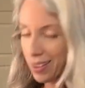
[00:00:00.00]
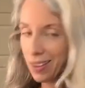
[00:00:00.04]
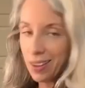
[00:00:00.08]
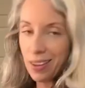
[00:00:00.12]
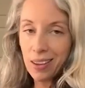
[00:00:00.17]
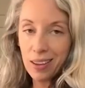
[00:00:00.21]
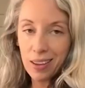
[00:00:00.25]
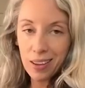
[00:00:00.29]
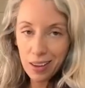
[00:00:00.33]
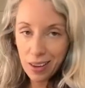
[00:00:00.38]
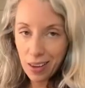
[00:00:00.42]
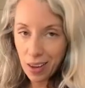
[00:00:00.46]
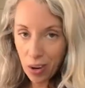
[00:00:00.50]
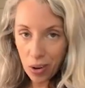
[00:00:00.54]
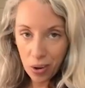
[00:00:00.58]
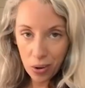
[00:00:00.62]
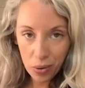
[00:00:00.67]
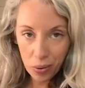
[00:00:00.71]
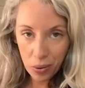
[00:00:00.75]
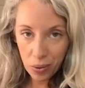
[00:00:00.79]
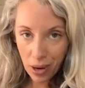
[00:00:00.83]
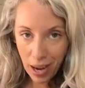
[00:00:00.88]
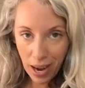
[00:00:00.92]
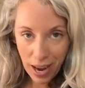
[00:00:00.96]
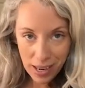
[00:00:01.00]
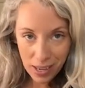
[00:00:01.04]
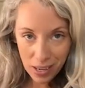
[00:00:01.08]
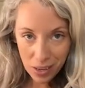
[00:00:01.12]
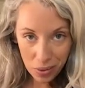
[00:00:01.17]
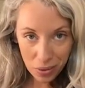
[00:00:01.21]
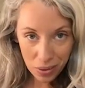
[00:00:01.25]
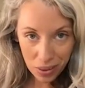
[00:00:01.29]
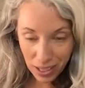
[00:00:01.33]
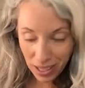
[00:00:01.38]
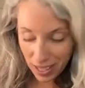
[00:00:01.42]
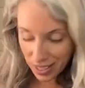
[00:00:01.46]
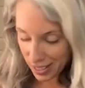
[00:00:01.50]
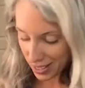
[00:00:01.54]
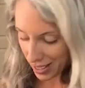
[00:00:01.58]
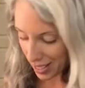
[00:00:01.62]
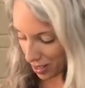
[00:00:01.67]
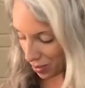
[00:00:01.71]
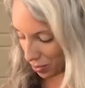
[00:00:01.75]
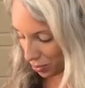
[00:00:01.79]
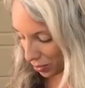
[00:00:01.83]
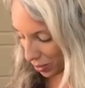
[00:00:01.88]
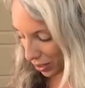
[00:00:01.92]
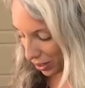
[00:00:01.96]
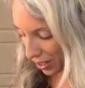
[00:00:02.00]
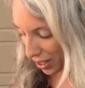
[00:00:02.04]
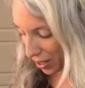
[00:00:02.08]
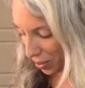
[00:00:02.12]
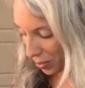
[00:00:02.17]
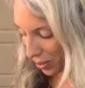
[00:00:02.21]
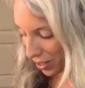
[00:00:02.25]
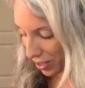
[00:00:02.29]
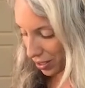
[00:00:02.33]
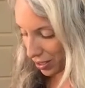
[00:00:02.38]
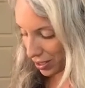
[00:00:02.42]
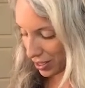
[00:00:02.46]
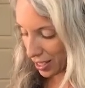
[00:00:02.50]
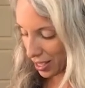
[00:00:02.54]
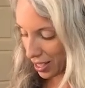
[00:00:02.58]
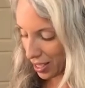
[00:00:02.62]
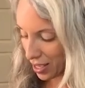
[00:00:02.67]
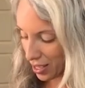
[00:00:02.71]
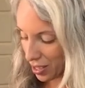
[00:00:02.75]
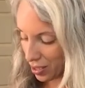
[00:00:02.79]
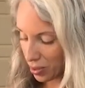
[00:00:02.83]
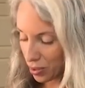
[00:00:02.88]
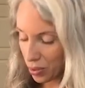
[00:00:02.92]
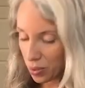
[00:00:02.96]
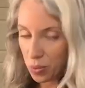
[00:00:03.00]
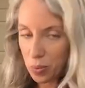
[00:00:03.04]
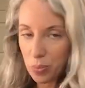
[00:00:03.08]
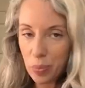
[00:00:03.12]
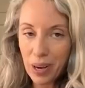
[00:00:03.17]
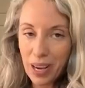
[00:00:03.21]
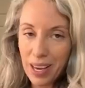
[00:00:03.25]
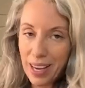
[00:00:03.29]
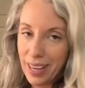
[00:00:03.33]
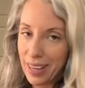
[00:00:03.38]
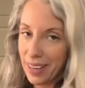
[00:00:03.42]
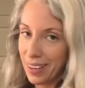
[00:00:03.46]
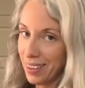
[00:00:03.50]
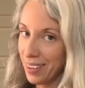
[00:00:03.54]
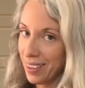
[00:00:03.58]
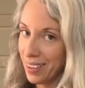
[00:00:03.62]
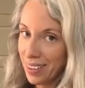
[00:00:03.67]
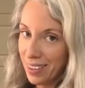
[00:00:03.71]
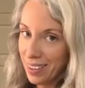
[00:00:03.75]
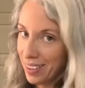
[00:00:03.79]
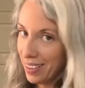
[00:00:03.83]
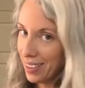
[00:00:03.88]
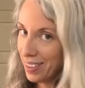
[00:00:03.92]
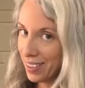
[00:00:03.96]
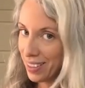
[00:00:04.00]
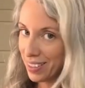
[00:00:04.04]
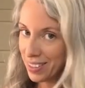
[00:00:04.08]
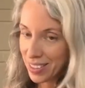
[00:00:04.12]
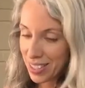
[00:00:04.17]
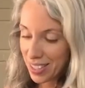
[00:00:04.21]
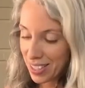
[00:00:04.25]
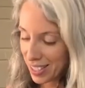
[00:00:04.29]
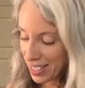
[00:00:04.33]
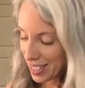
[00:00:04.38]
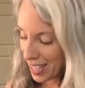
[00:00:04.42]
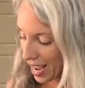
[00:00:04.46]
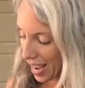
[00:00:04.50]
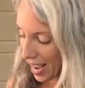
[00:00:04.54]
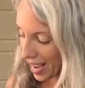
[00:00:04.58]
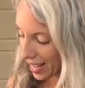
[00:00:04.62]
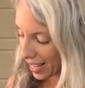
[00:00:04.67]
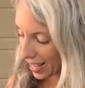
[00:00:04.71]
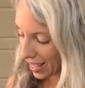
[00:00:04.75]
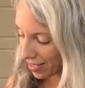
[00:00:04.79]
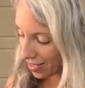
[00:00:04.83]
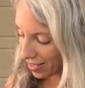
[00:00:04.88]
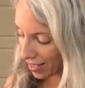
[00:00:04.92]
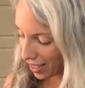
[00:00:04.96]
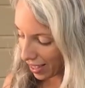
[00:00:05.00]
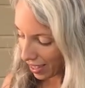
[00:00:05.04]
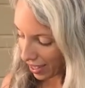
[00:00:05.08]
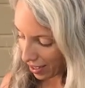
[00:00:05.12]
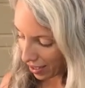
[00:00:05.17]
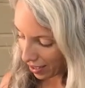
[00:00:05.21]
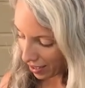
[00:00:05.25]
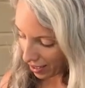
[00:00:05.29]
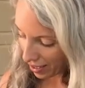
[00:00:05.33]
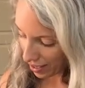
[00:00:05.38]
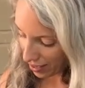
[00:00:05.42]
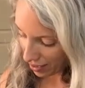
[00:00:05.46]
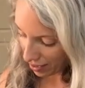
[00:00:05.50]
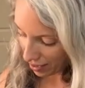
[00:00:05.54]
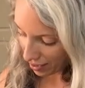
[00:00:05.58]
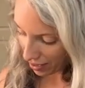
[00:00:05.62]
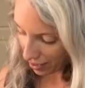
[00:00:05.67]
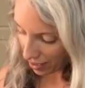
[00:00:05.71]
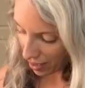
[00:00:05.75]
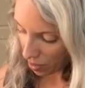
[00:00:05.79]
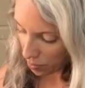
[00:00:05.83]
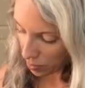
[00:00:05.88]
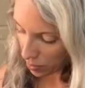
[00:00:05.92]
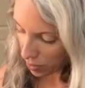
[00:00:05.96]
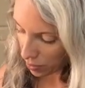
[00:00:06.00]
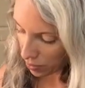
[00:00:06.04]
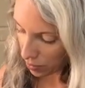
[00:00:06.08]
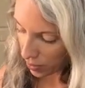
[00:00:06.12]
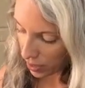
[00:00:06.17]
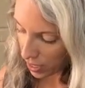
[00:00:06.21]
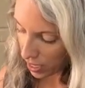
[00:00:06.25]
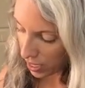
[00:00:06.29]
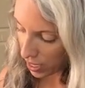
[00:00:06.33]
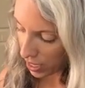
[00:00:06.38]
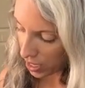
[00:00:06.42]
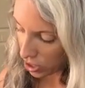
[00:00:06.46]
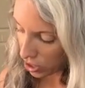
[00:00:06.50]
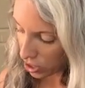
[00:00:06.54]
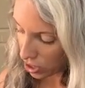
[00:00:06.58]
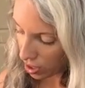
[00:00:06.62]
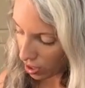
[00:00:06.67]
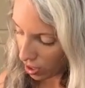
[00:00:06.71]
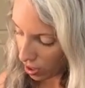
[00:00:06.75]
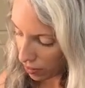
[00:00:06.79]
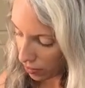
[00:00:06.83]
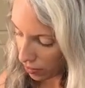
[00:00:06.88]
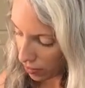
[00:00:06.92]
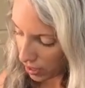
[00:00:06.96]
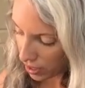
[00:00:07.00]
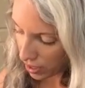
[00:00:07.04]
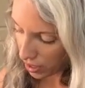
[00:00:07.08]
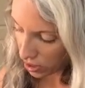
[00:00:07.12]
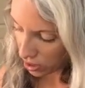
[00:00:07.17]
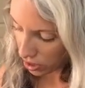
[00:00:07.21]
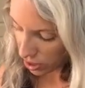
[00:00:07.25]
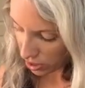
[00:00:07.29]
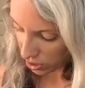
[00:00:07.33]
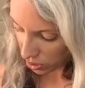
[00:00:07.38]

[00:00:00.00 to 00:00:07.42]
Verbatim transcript: you know that I seem really weird to you, but just hang in there and let me finish, and I'll finish as